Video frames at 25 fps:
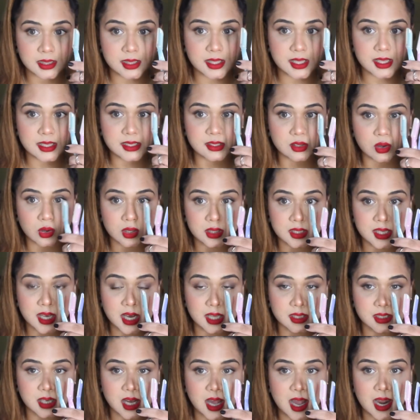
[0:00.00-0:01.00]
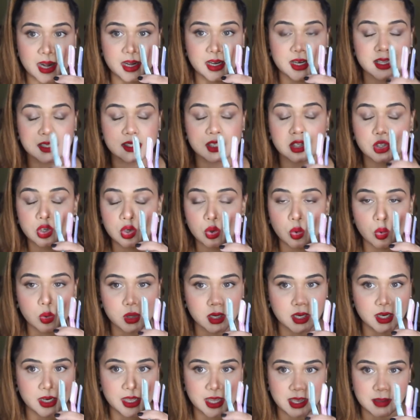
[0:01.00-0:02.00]
This, on the other hand, is a
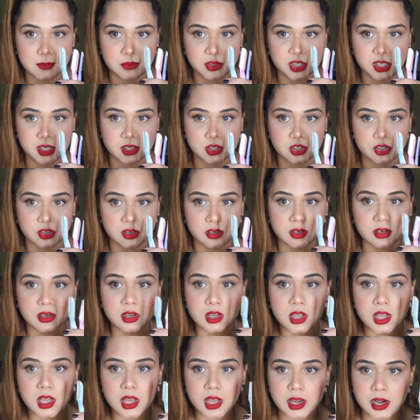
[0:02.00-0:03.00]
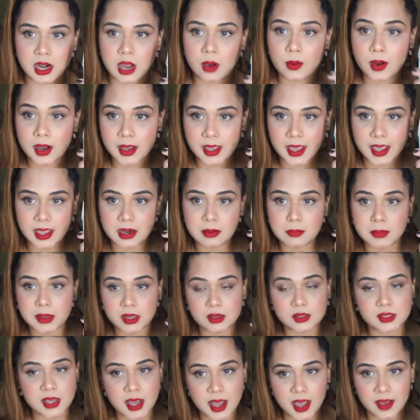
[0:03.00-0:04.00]
total game changer. Now, again,
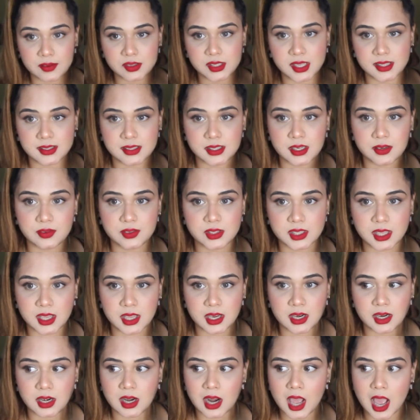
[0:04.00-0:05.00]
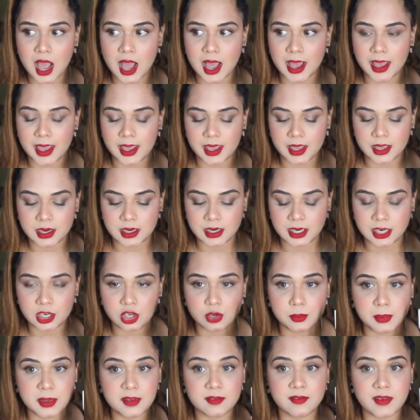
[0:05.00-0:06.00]
because I have sensitive skin, I need
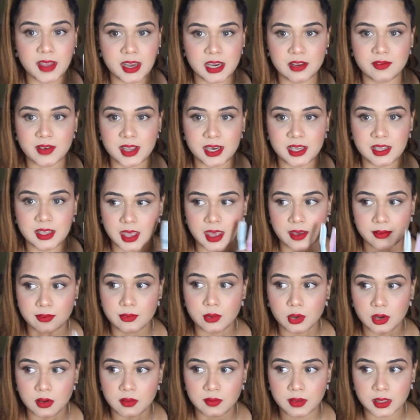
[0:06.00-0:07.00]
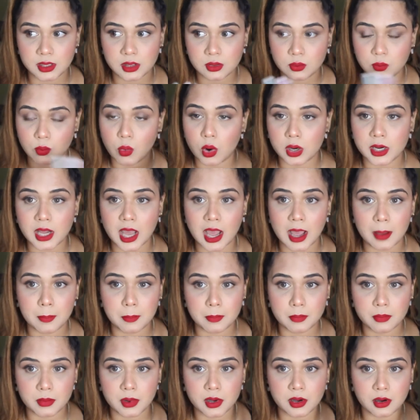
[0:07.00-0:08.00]
to be very, very careful with what
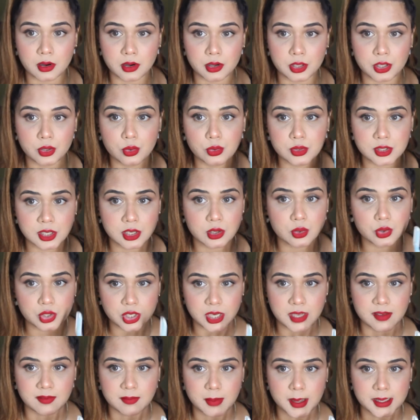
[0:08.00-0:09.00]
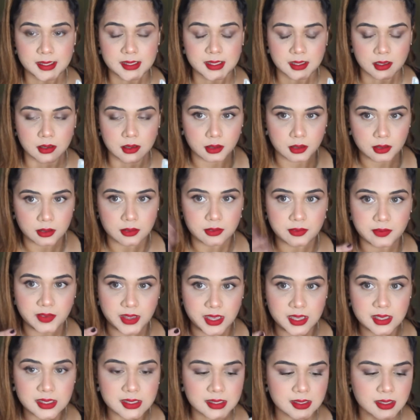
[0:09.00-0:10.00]
I'm using to shave my
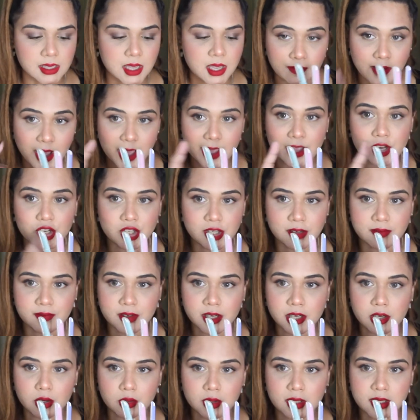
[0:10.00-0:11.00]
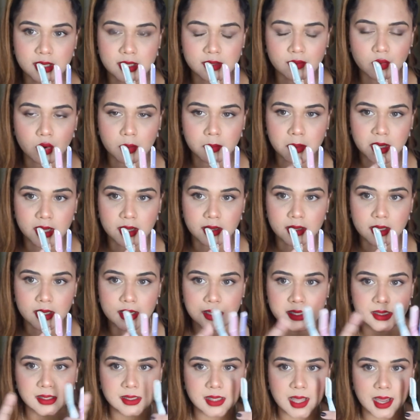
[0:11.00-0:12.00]
face. Why I shifted to this from Tinkle
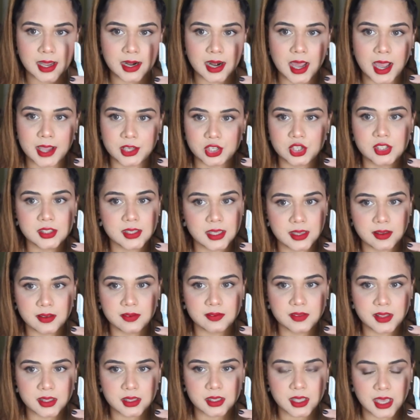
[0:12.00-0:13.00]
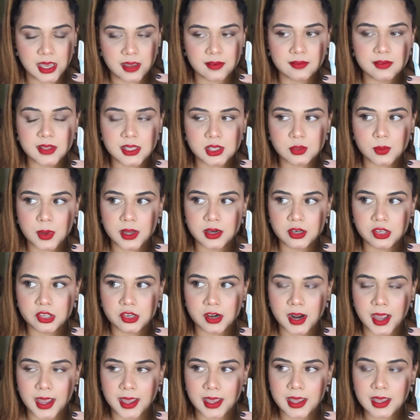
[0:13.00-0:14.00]
is that I just gave this one a
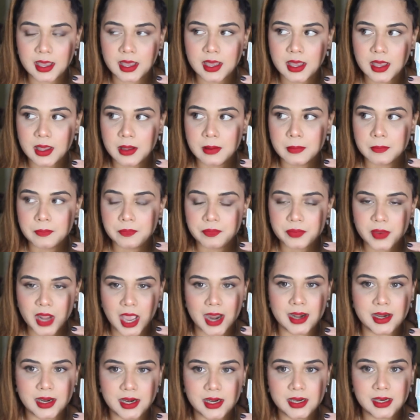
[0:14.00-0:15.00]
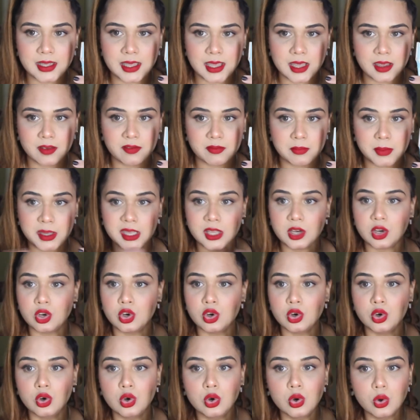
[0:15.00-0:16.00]
try, and it gave me
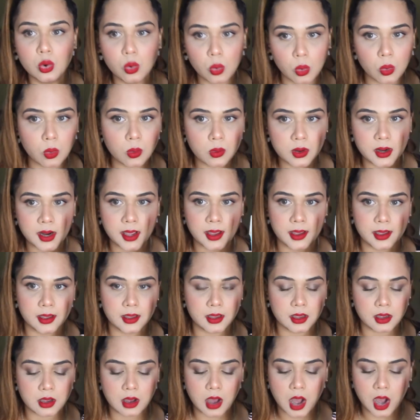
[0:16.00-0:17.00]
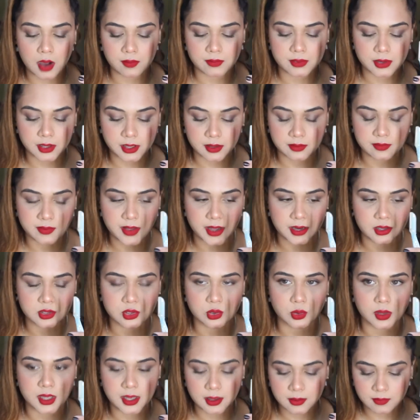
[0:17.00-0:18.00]
no like after
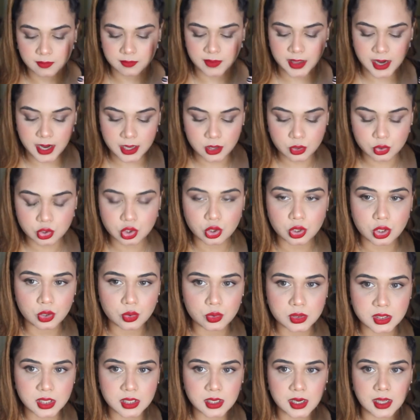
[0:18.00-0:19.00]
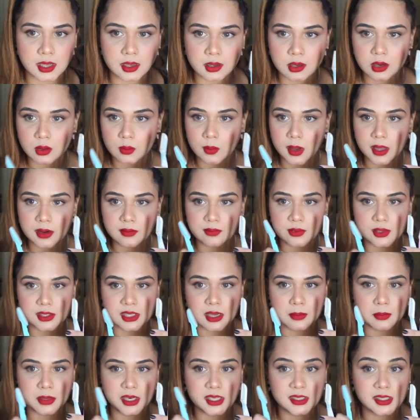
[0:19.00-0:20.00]
effects, okay? When I used to use the Tinkle one, for
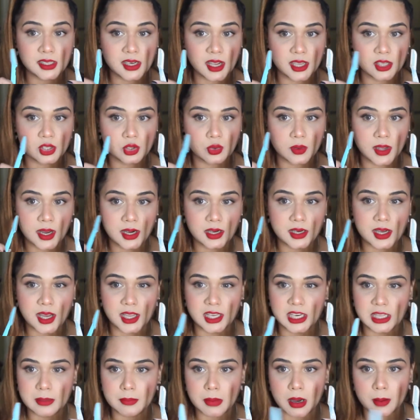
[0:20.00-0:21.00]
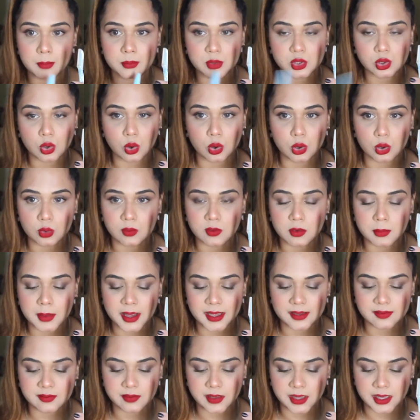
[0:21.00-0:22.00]
some reason I used to get tiny bumps all over
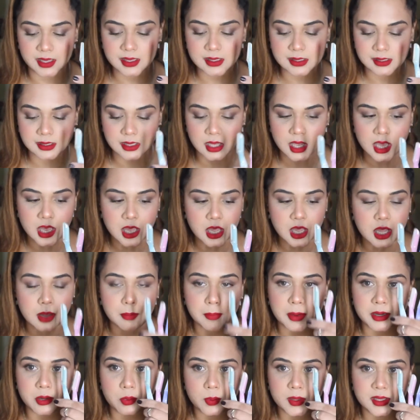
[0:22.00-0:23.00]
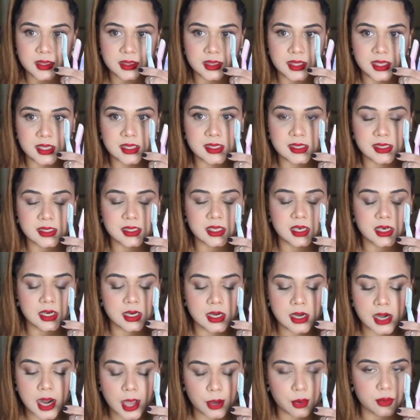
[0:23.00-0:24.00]
my face, but with this,
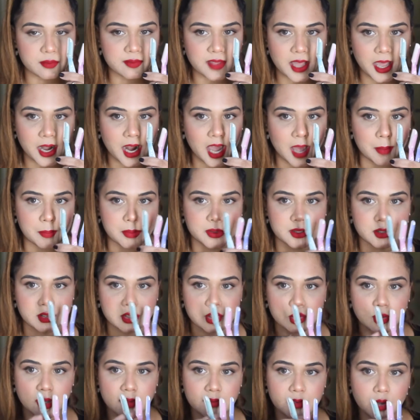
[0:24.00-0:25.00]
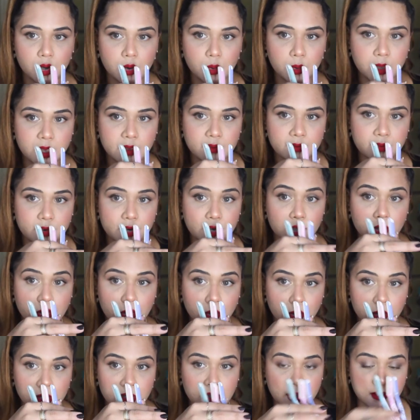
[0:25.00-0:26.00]
none of that happens. So if you're looking for a
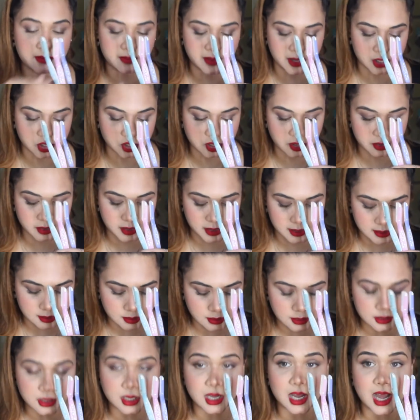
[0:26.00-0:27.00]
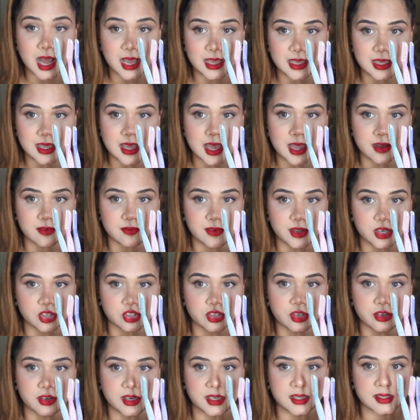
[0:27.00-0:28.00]
good facial razor, the Kai Can
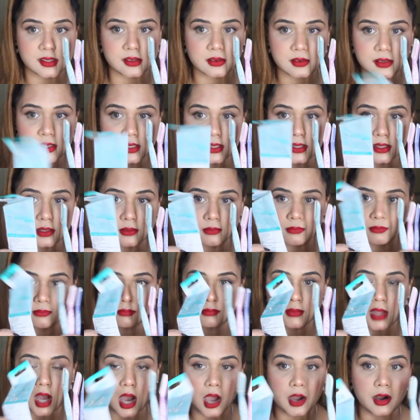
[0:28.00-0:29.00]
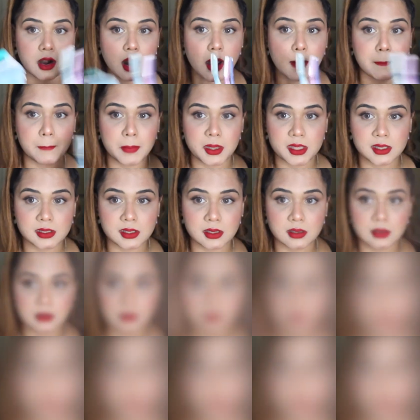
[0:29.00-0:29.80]
facial razors are amazing.